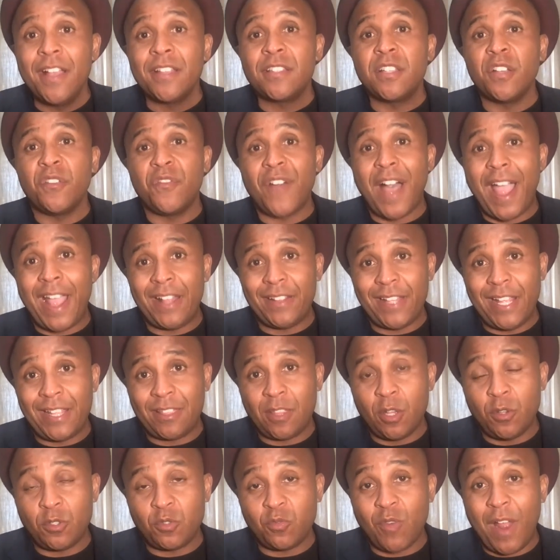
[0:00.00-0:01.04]
to violate
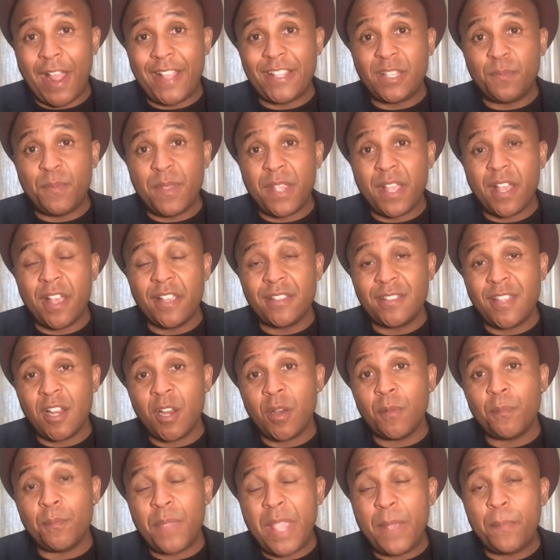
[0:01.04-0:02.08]
those rights because
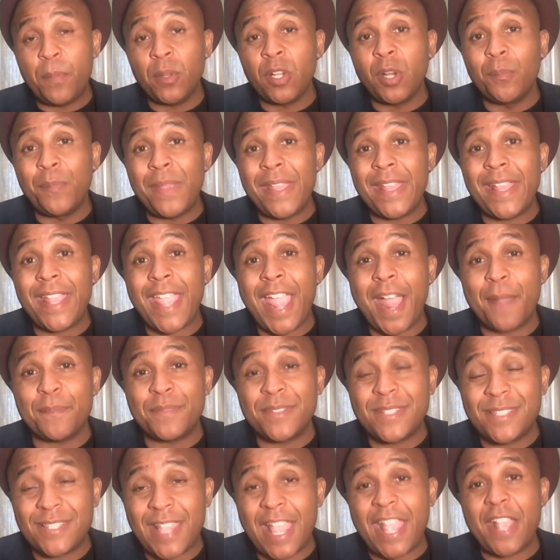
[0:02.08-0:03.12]
their people are being kept
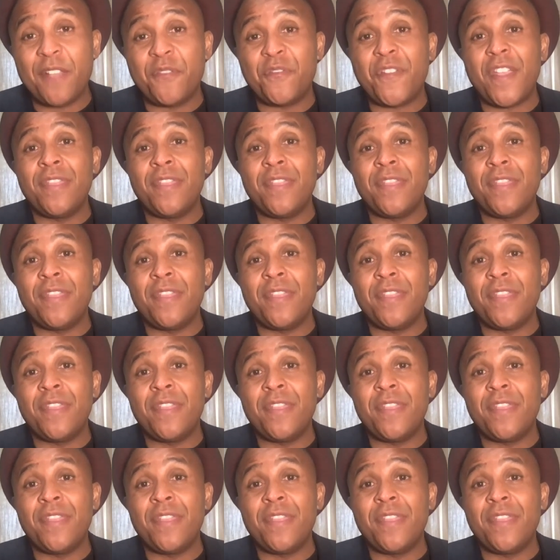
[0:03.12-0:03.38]
safe,